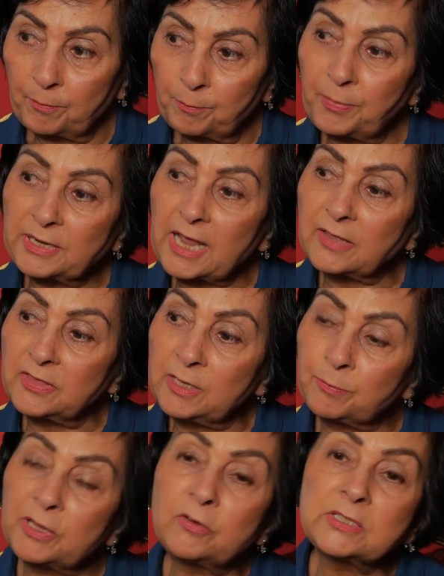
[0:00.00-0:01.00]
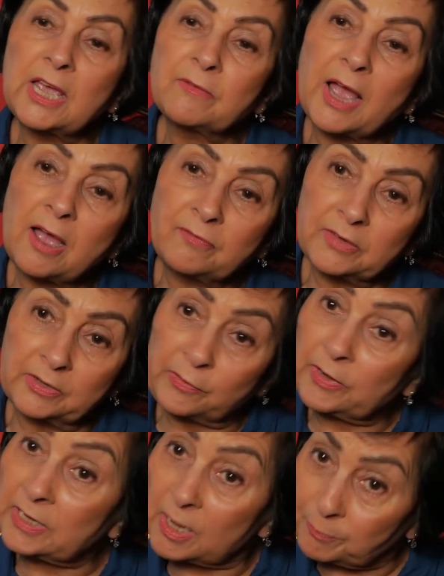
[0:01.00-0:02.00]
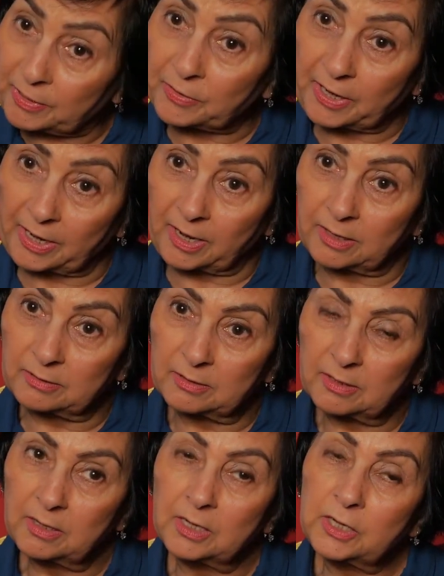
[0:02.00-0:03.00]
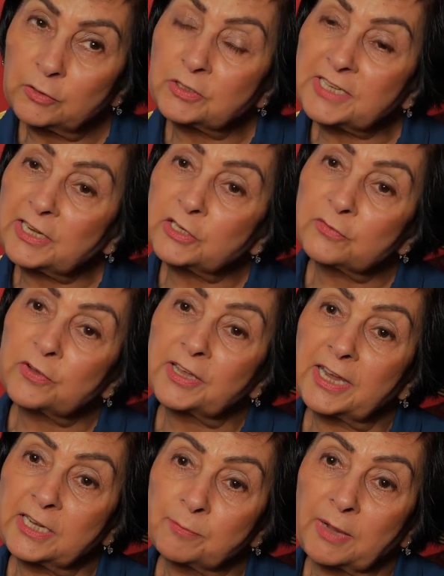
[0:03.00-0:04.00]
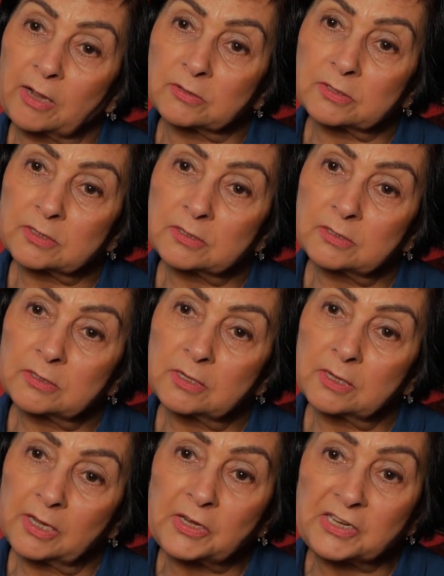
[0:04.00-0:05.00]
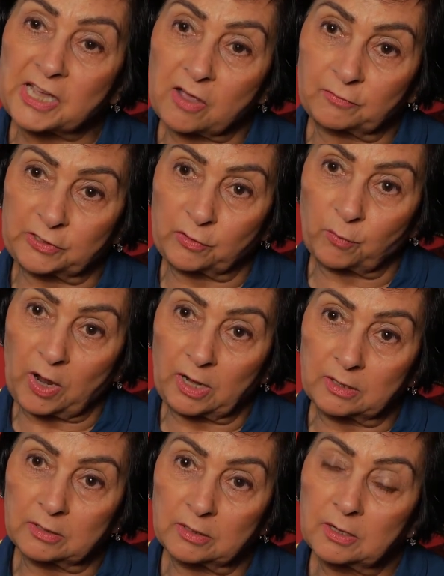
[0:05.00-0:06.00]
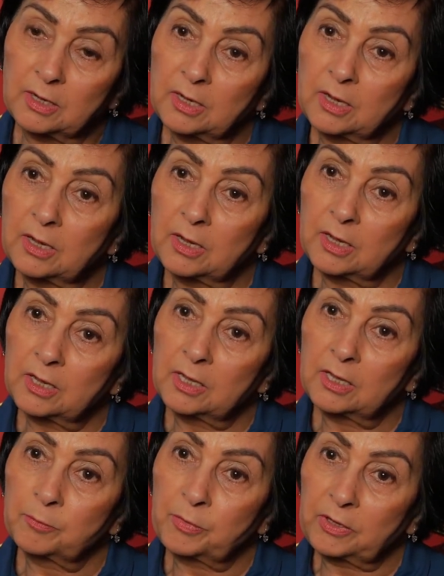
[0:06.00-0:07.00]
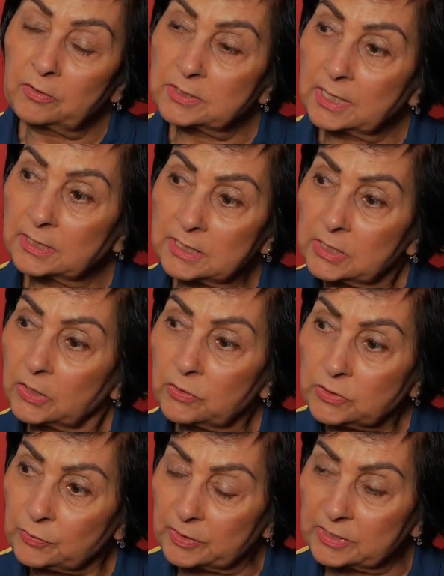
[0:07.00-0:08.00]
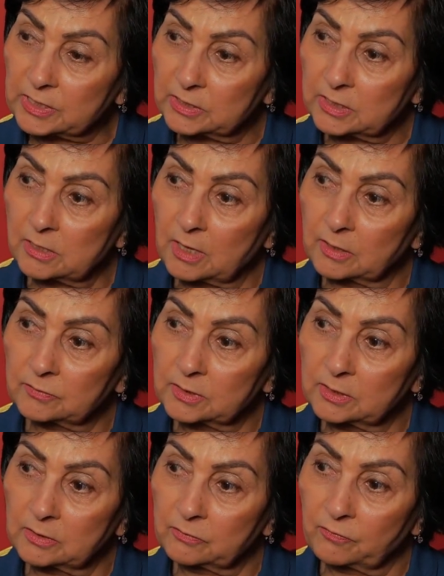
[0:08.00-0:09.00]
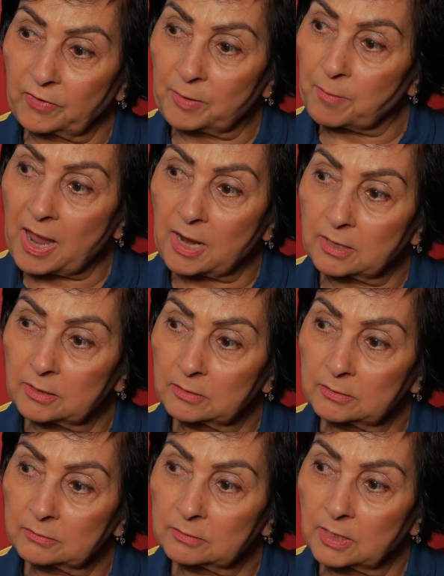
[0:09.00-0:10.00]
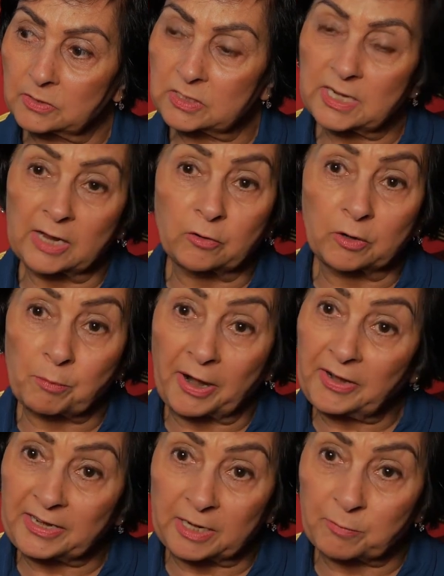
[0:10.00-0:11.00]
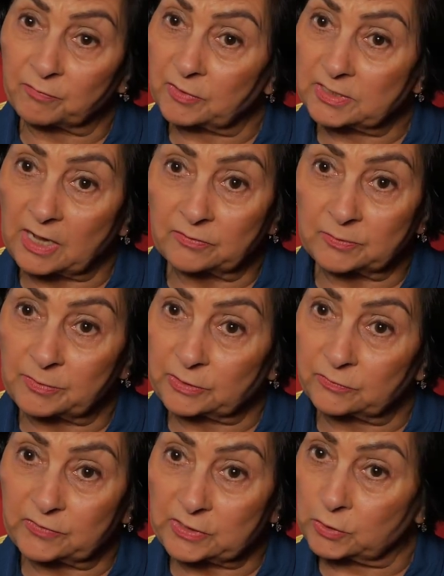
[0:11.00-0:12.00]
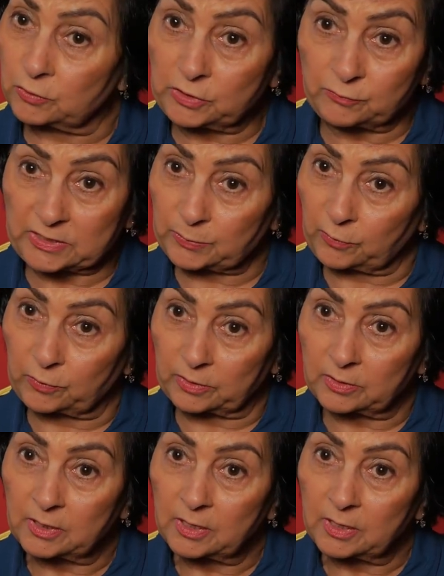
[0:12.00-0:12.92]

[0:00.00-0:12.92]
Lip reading: But I think because growing up in here, you tend to forget about India after a while. Because I didn't go to India till I think way back until I got married and after my first daughter was born.